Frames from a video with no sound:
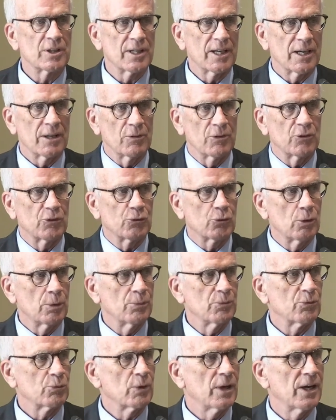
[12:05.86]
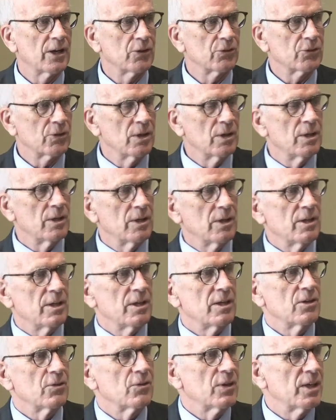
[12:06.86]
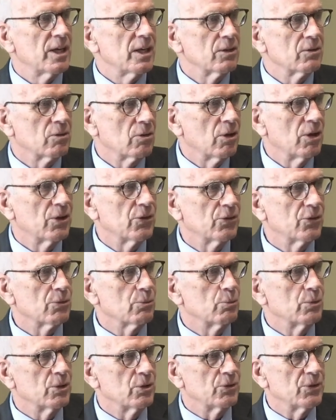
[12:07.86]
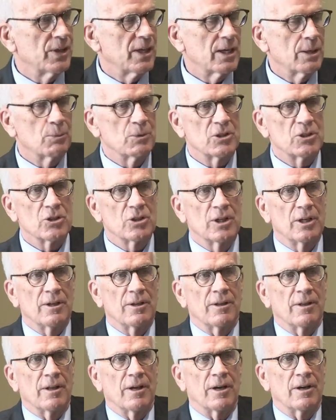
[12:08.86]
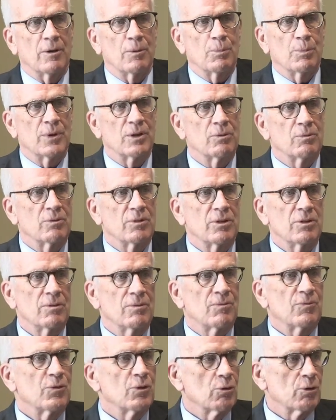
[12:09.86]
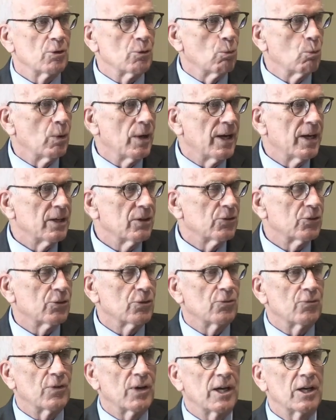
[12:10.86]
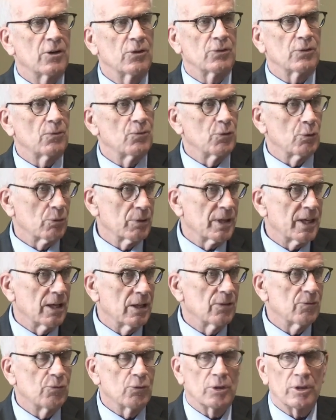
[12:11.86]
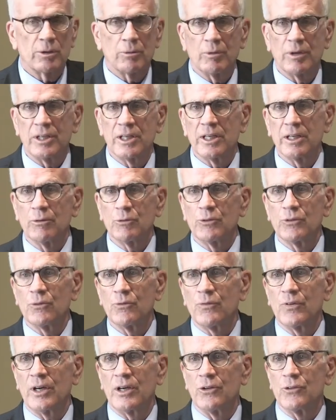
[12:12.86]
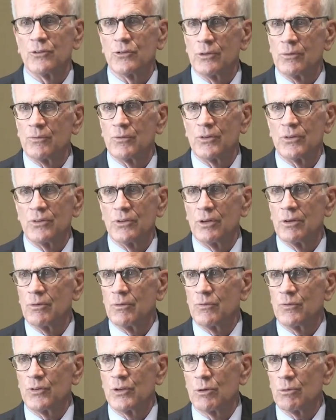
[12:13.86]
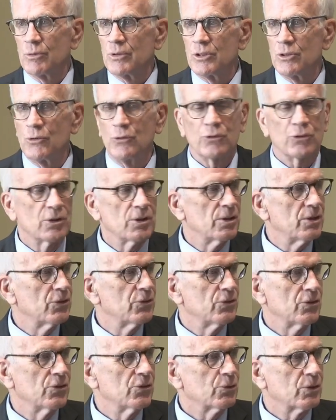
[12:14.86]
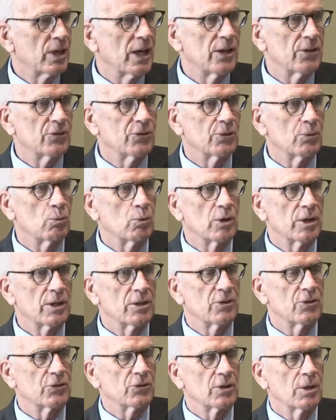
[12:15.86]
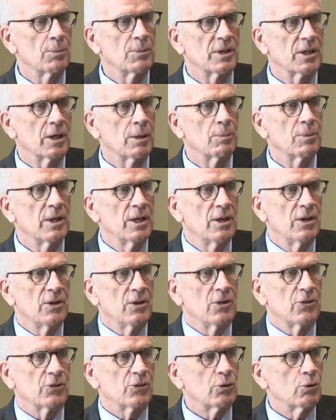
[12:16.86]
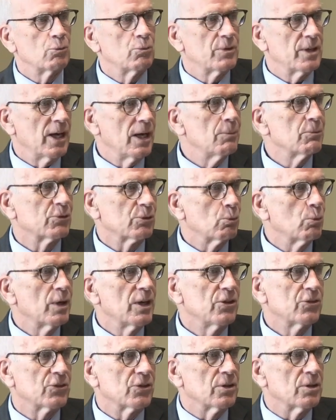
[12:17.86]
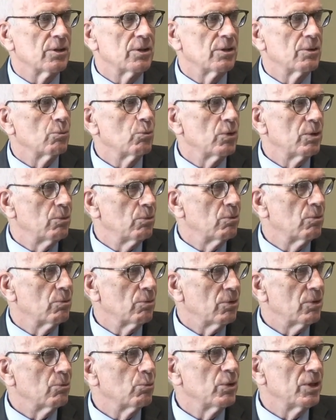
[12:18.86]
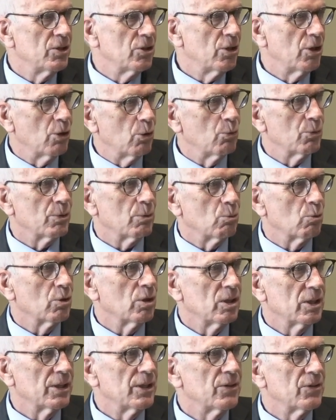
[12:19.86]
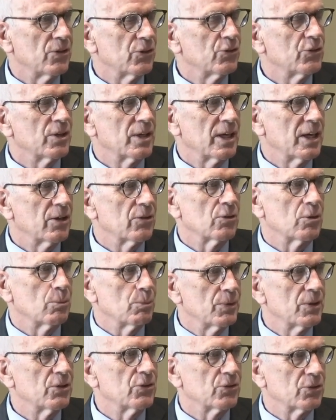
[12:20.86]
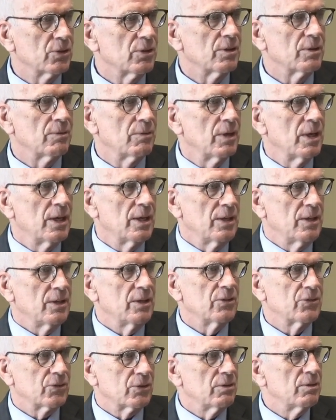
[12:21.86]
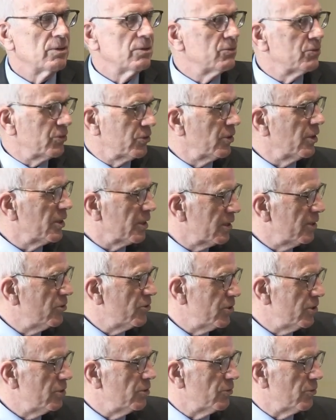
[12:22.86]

down, the storms rise, and then cause the real damage. Uh, but if you're in Hawaii, it's the fires. If you're in California right now, it's the fires. If, if you're in Houston, it's this constant water that's coming up. So time's a wasting, and we we know that we're all in this together. But it's gonna it's it's gonna continue